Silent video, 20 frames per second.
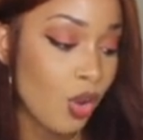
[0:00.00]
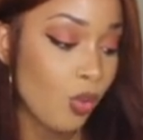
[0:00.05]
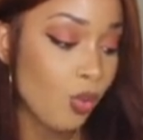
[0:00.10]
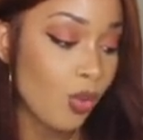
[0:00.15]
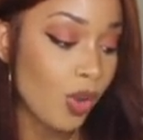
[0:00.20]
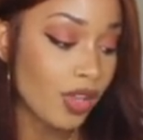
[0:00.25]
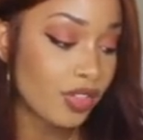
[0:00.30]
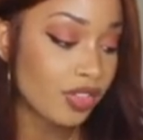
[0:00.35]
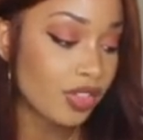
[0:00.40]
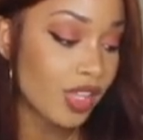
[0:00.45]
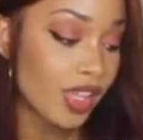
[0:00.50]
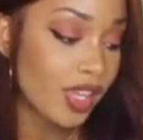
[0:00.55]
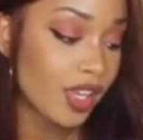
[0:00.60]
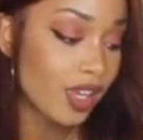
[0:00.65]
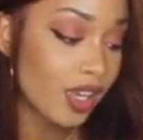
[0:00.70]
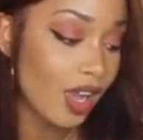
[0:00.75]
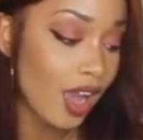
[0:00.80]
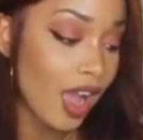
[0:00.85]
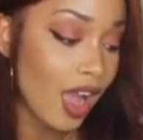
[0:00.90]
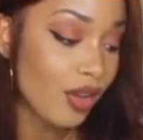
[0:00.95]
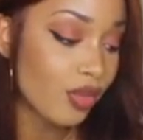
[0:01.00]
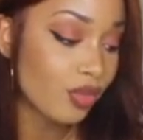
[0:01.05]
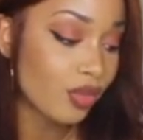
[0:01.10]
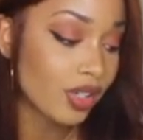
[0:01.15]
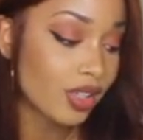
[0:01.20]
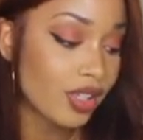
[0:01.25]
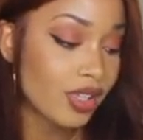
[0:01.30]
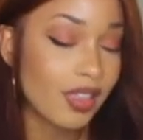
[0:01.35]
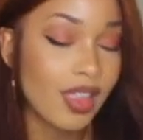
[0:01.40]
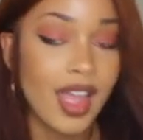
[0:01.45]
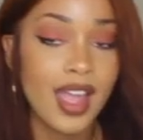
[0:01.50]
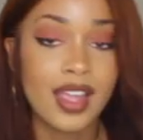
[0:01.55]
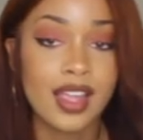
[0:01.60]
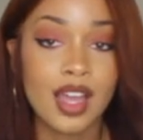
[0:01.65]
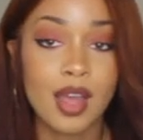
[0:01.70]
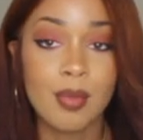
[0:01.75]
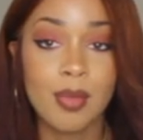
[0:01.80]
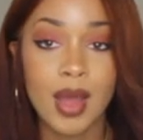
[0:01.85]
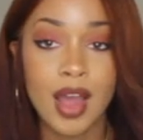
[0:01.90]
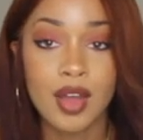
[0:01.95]
One thing I really like
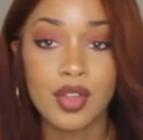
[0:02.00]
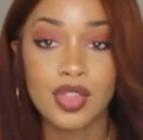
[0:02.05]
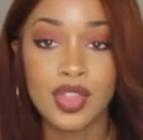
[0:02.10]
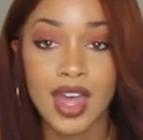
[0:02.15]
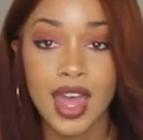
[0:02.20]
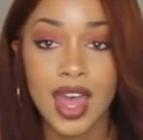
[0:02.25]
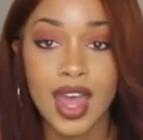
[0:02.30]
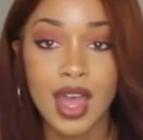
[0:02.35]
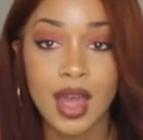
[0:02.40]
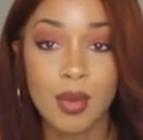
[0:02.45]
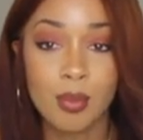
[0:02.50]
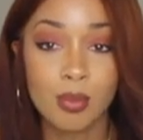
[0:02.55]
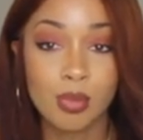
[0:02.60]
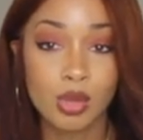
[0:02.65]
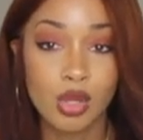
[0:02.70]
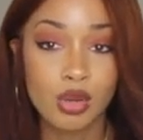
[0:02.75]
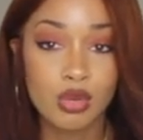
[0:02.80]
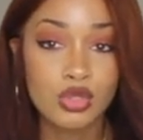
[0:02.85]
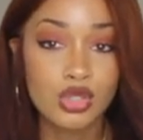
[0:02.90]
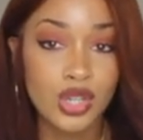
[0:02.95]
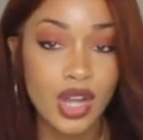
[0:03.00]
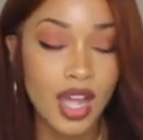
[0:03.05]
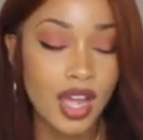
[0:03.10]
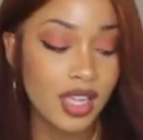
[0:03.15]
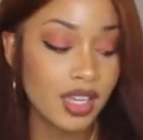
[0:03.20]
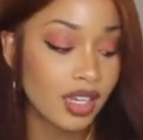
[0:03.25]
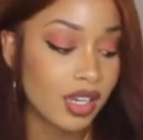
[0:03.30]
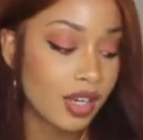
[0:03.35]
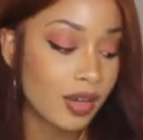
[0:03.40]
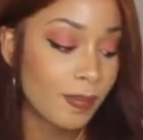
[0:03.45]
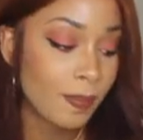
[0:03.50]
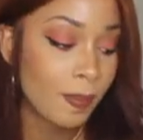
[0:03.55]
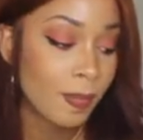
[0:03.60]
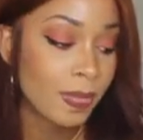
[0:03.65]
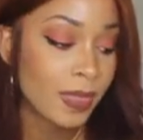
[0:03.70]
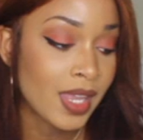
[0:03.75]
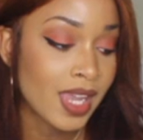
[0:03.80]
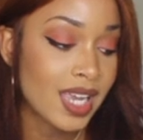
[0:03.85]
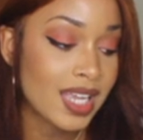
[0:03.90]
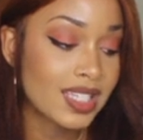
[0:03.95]
about that blow dryer
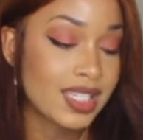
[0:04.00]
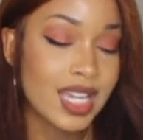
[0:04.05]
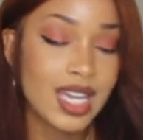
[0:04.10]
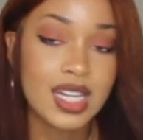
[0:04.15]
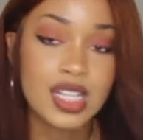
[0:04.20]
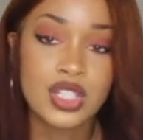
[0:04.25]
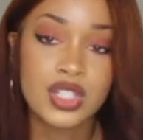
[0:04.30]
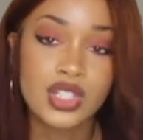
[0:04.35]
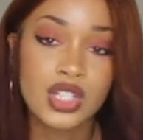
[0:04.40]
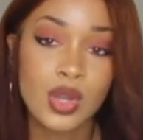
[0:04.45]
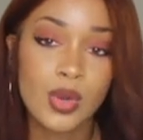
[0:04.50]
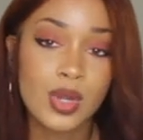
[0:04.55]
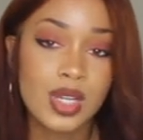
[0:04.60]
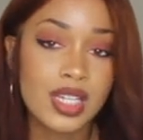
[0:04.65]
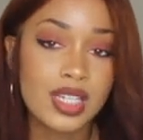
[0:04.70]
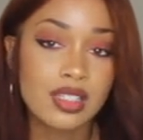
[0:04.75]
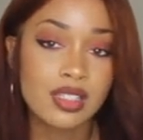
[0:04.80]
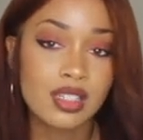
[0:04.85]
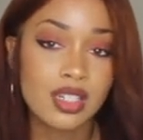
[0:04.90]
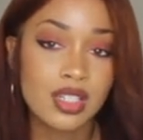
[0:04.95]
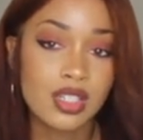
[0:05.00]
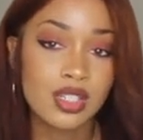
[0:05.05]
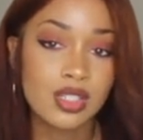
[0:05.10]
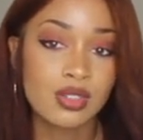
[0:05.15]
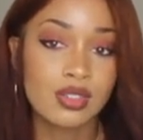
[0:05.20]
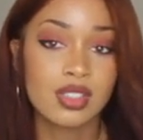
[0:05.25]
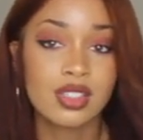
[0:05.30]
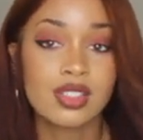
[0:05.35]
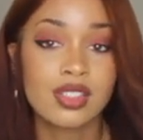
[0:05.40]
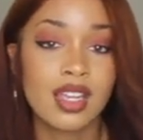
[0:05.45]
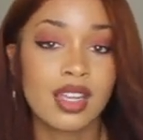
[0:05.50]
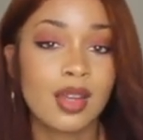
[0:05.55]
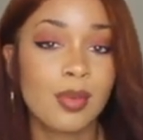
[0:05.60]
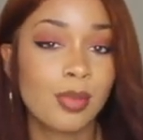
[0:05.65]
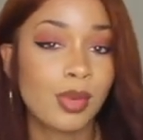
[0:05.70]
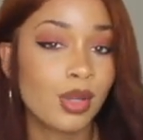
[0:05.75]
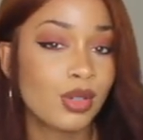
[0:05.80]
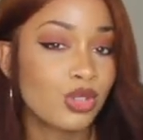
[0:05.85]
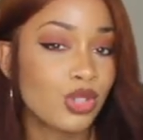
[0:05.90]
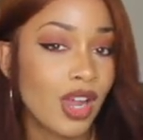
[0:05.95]
is that it's so easy to use. It's like a
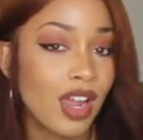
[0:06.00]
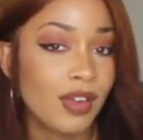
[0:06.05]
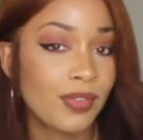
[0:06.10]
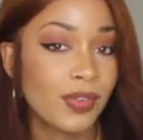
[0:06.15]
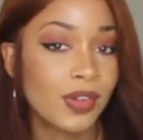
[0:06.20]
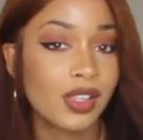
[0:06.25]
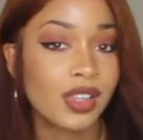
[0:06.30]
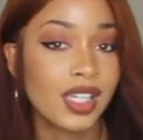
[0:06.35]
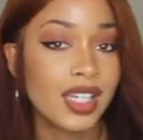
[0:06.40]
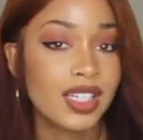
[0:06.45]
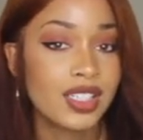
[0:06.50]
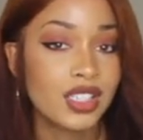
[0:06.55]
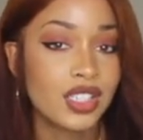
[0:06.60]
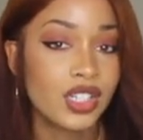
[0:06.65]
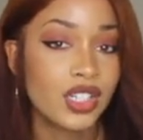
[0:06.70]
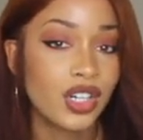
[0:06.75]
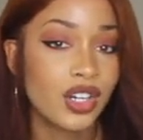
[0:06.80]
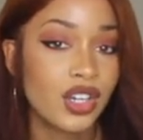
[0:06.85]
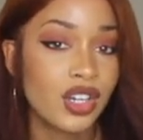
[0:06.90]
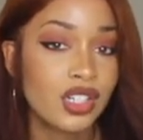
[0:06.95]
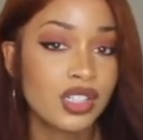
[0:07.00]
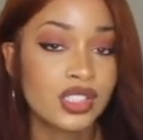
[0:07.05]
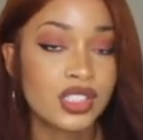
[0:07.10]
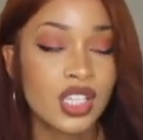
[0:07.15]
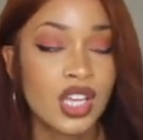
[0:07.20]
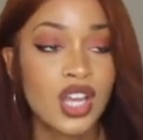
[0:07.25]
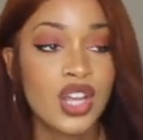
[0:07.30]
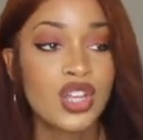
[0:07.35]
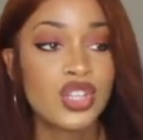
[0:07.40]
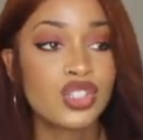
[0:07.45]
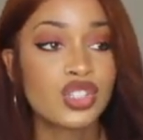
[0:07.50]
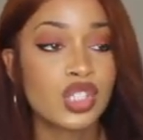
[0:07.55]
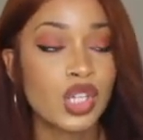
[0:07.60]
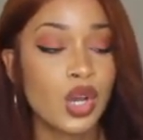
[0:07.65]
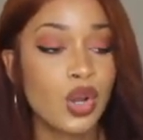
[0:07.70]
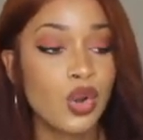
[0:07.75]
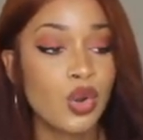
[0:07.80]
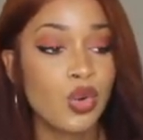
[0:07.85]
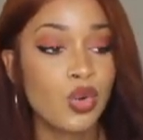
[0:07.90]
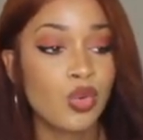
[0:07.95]
blow dryer for lazy girls.
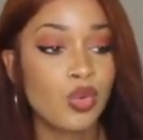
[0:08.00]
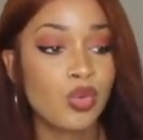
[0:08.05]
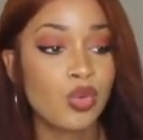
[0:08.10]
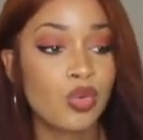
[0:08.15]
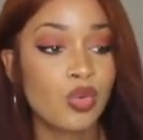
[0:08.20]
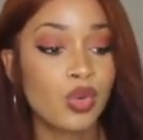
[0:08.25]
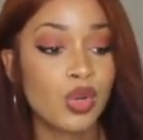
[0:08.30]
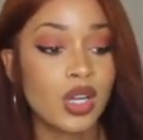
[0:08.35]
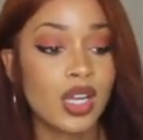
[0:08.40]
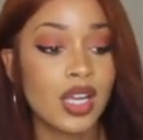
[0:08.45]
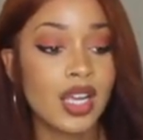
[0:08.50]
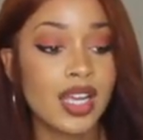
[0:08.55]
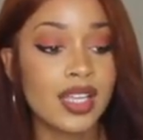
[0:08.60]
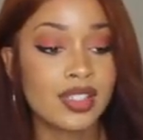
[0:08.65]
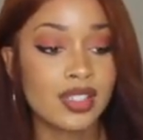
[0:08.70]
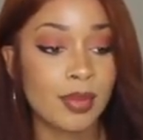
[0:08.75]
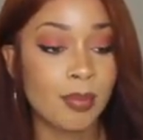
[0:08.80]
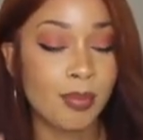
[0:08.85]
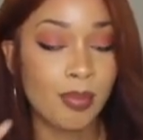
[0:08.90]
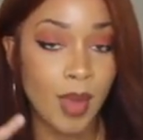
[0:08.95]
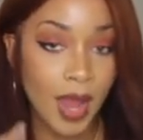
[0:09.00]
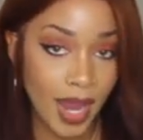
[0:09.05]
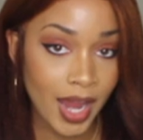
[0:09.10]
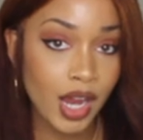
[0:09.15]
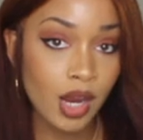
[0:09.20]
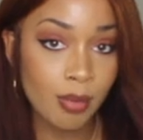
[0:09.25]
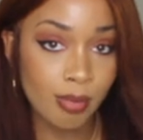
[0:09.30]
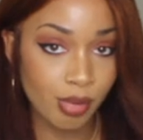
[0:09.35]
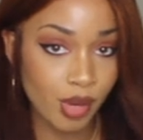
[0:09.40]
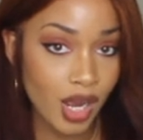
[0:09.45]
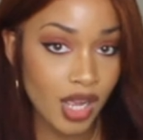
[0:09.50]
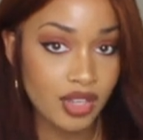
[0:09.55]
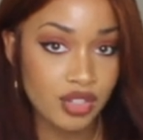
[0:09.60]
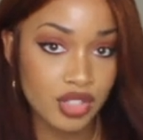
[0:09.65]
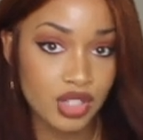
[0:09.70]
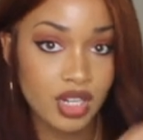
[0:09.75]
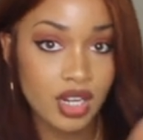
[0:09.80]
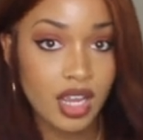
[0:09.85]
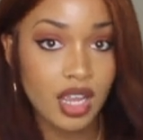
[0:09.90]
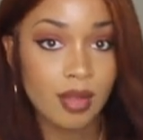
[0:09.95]
So it's a
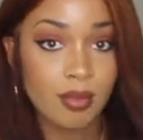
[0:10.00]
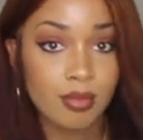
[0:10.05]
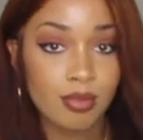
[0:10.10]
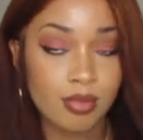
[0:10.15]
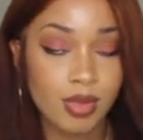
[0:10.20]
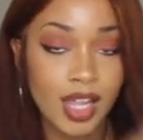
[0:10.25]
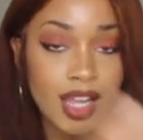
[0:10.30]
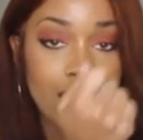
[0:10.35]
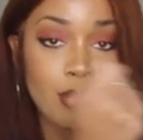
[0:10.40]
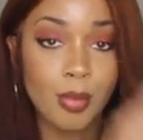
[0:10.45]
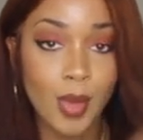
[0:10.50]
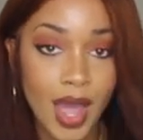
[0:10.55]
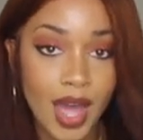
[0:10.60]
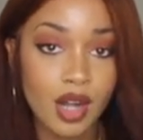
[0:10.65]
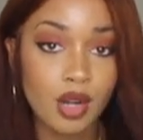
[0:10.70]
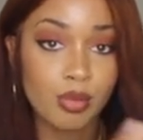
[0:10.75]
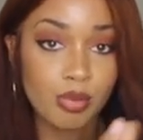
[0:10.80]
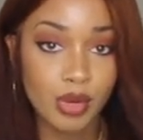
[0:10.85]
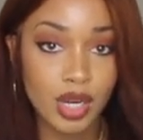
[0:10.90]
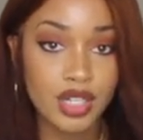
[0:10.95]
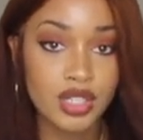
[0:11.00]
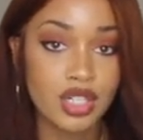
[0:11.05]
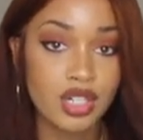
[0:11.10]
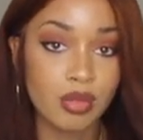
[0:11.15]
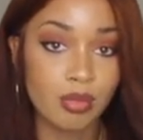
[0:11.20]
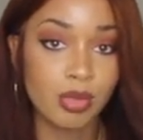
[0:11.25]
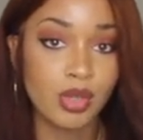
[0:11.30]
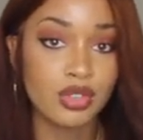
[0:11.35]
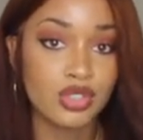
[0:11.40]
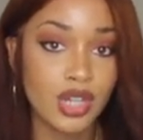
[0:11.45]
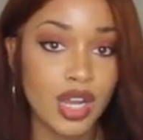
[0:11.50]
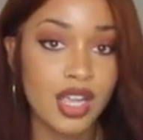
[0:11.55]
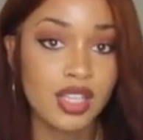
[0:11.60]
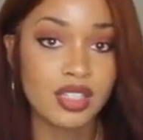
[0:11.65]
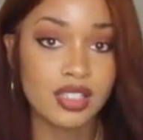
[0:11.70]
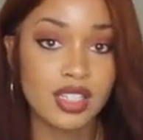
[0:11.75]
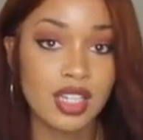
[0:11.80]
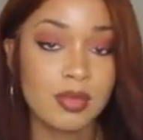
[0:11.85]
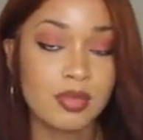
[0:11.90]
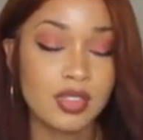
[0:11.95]
hairbrush and like a paddle brush and a blow dryer
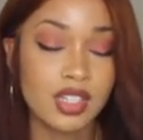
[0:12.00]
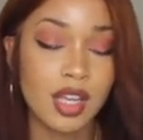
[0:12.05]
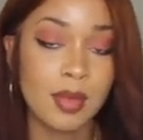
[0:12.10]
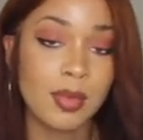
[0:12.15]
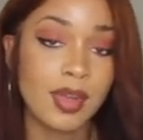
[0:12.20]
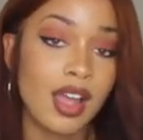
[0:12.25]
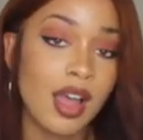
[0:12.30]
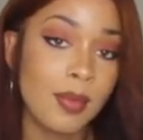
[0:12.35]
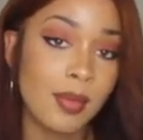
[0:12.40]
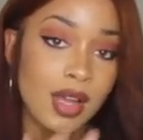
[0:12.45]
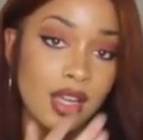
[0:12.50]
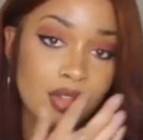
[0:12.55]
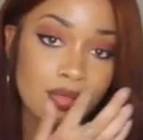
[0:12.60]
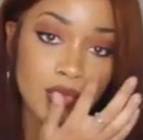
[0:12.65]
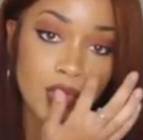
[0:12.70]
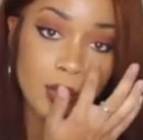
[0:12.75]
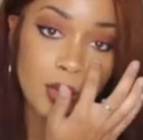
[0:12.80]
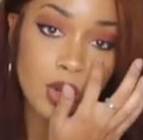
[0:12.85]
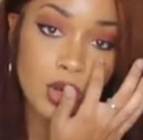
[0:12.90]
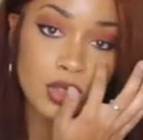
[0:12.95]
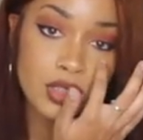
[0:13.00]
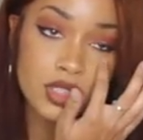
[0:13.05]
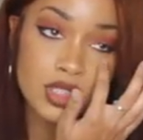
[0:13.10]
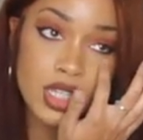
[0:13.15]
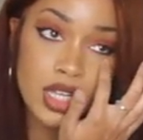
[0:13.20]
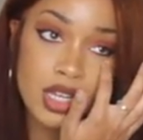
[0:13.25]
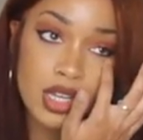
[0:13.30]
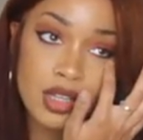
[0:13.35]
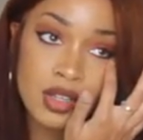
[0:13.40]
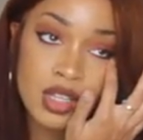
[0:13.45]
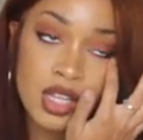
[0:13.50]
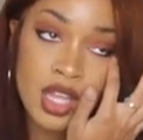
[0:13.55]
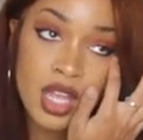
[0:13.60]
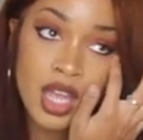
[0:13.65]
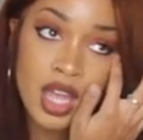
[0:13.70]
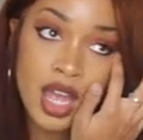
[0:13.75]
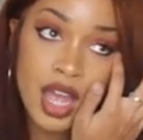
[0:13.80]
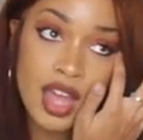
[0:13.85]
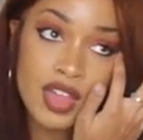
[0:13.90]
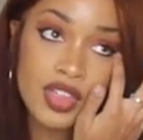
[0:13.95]
at the same time. I got mine from Ulta.
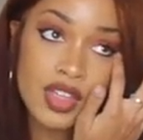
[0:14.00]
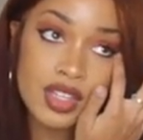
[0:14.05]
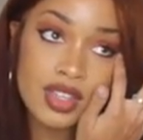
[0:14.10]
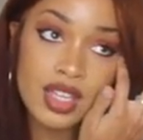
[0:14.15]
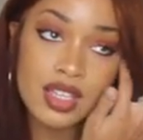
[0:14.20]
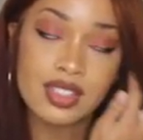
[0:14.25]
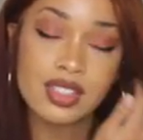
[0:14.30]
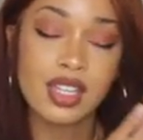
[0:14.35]
I think they